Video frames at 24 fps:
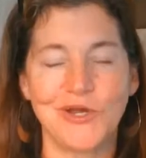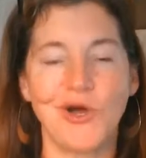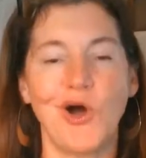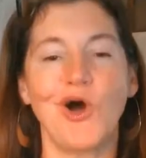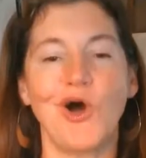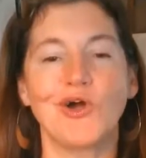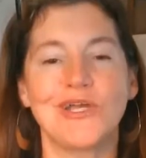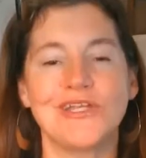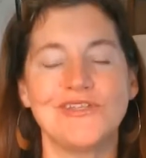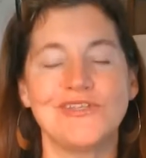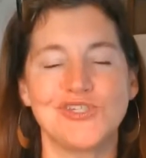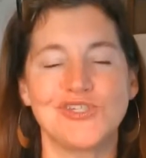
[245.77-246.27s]

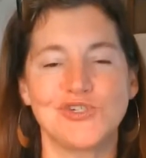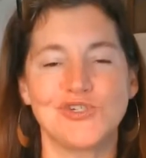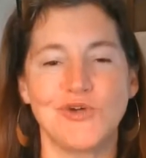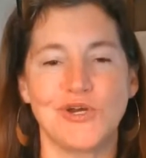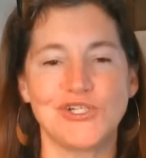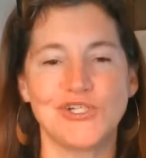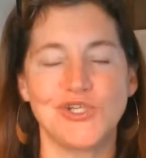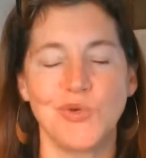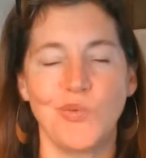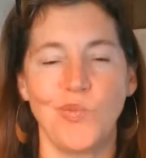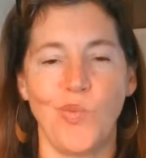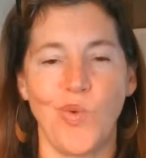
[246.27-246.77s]
called
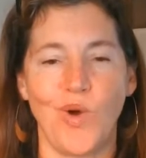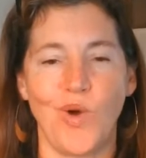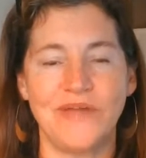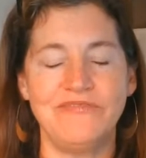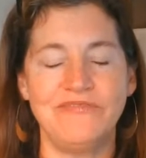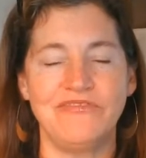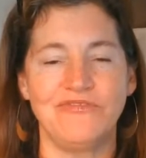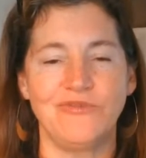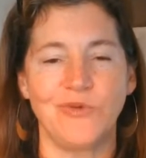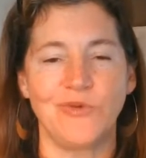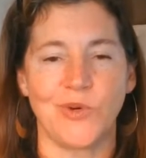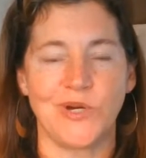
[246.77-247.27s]
Construction
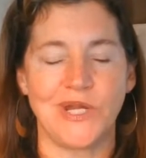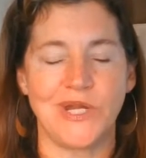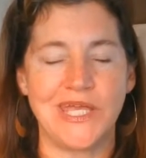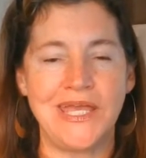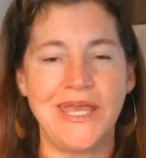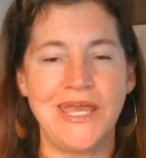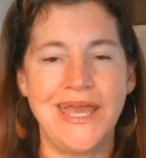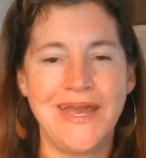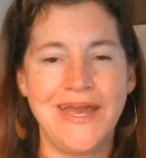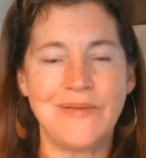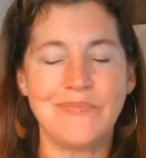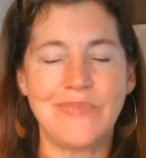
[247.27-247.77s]

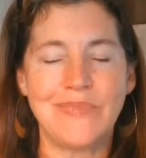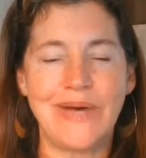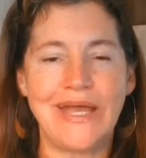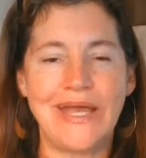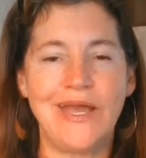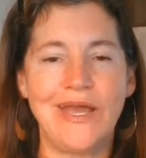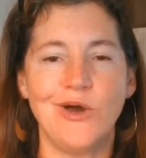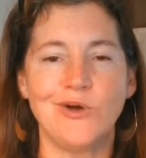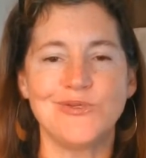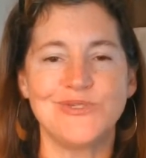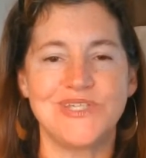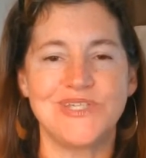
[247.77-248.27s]
140 by
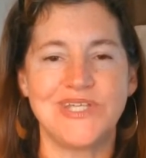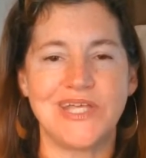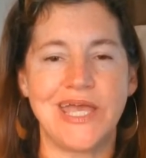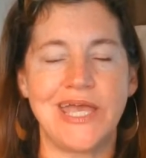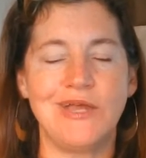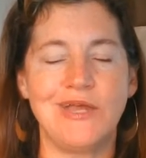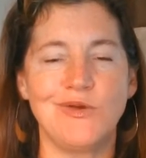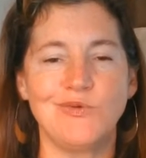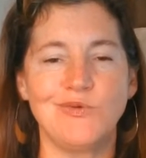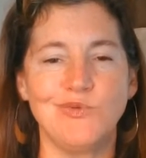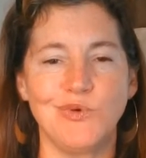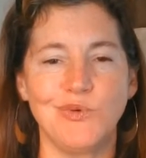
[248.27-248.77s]
Jose
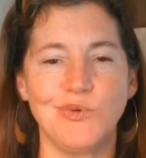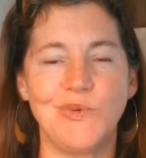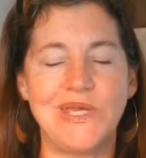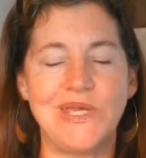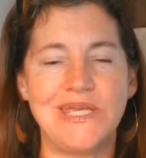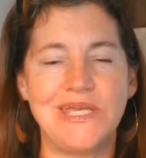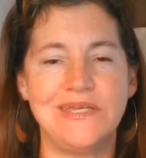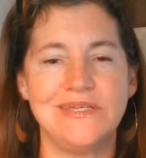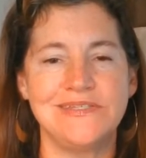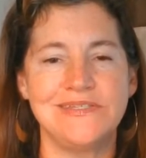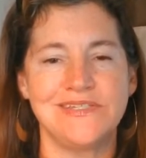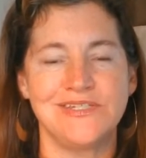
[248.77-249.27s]

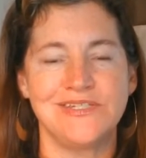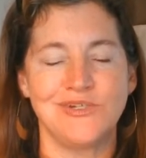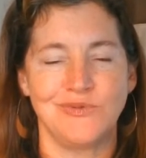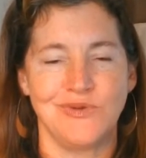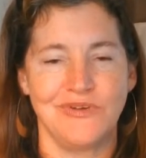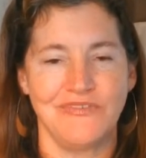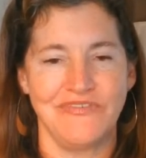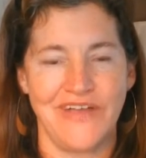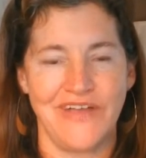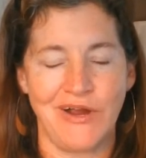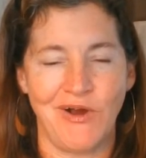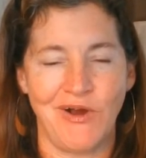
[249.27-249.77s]
Ruiz de
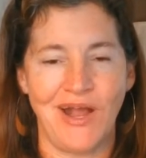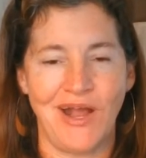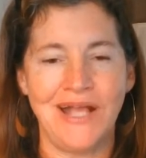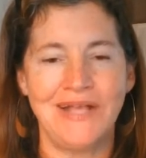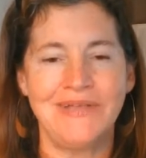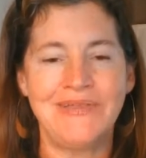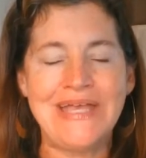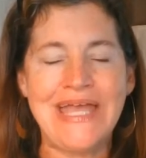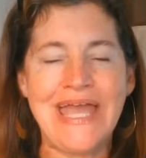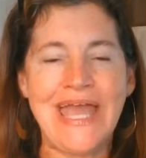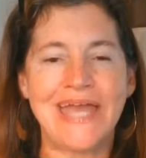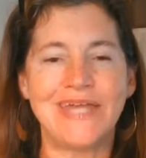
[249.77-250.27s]
Rivera,
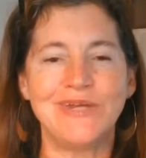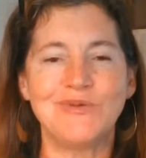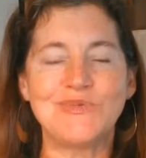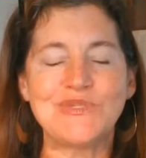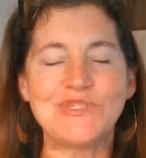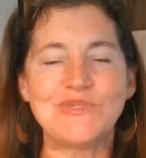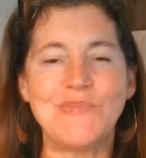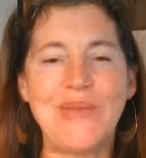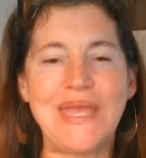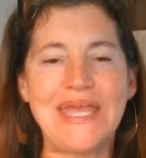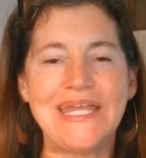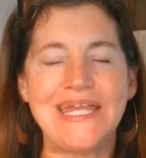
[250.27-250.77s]
and it was
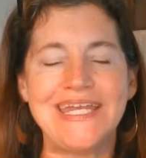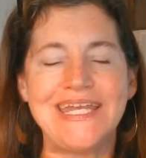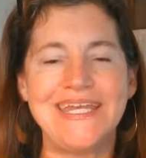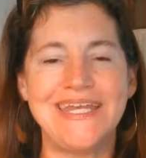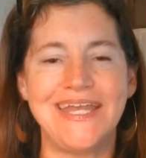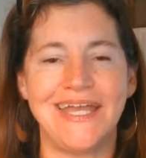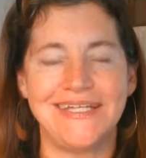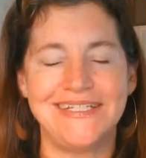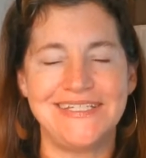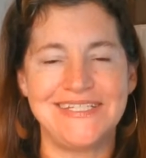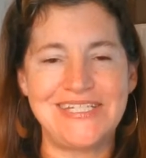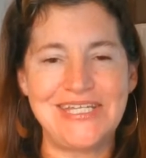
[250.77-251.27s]
made in
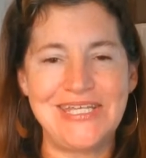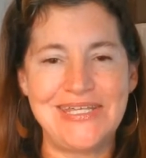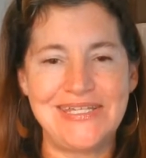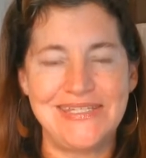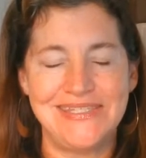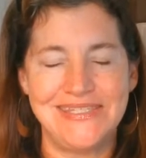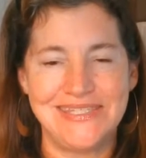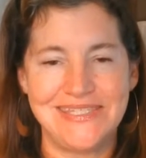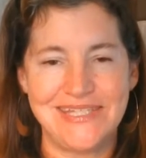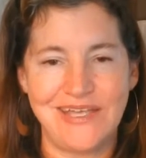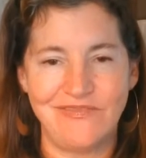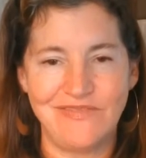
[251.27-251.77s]

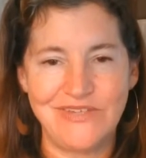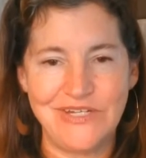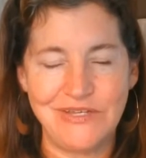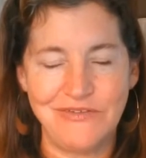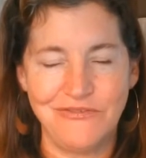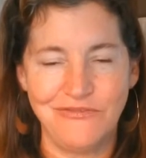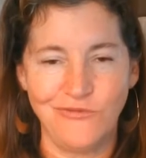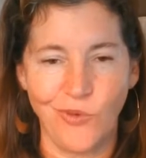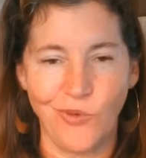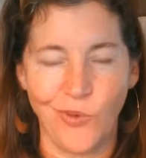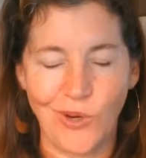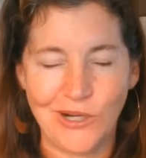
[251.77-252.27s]

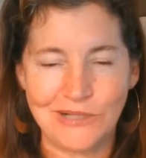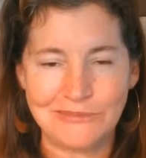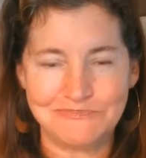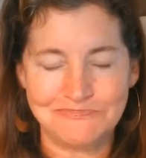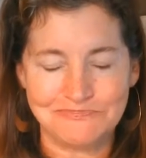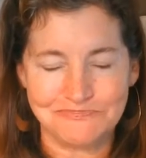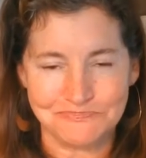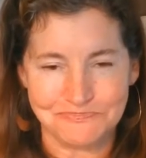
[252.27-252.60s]
1974.